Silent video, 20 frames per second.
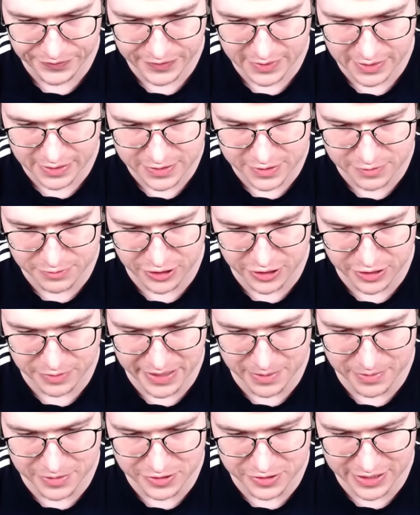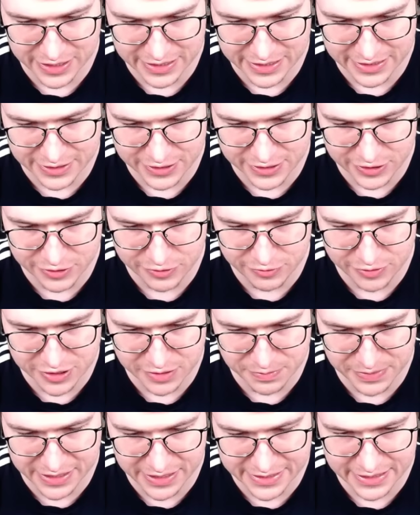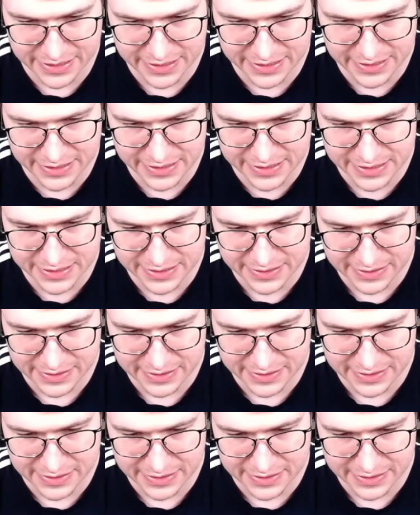So we're going to be able to get like 2 spears at least.